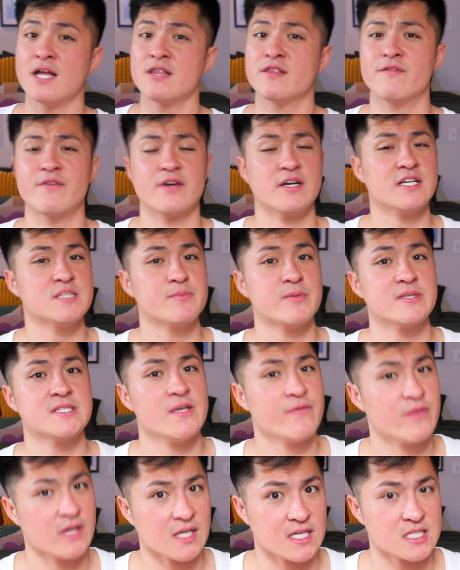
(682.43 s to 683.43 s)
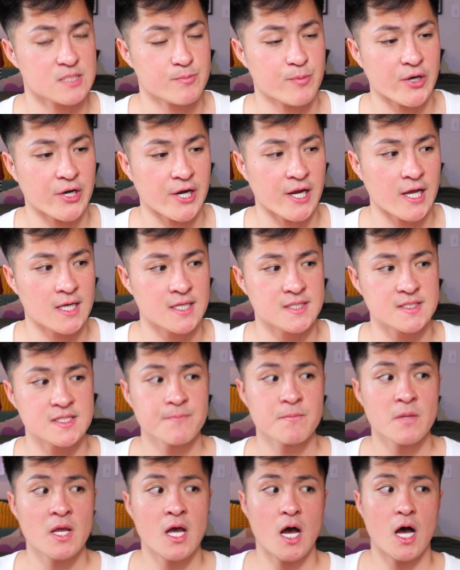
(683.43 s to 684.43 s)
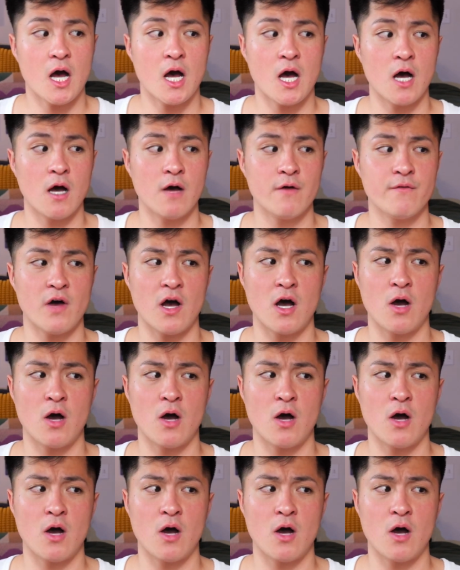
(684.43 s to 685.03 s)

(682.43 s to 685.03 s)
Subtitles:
the very specific experience of